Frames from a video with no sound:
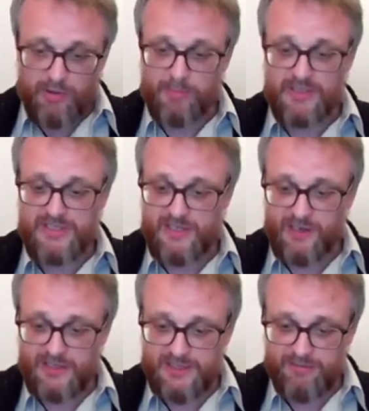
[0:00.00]
published in
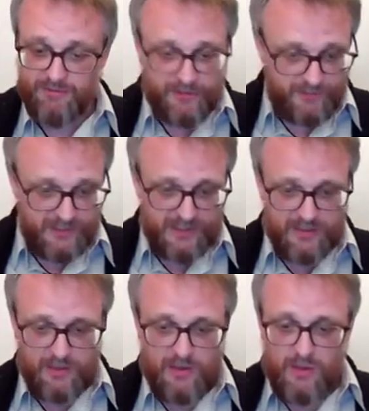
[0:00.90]

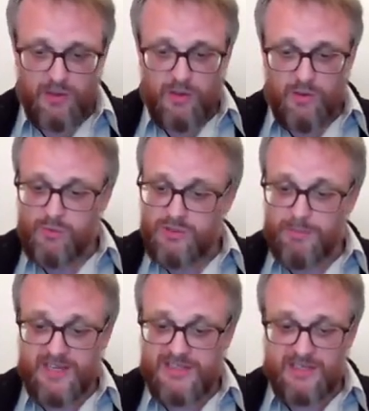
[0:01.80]
1950, which
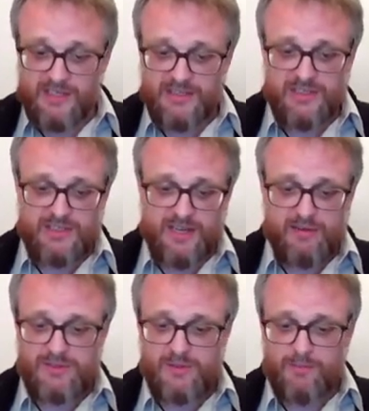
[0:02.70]
basically just
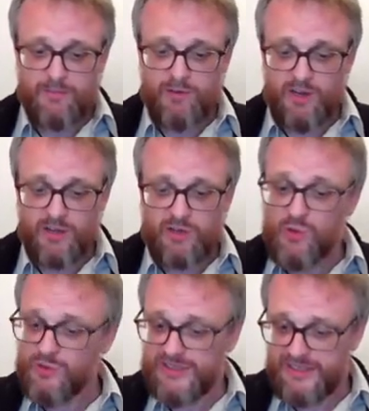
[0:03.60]
gave some rather
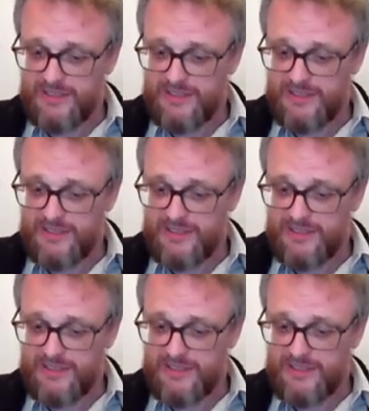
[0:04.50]
coarse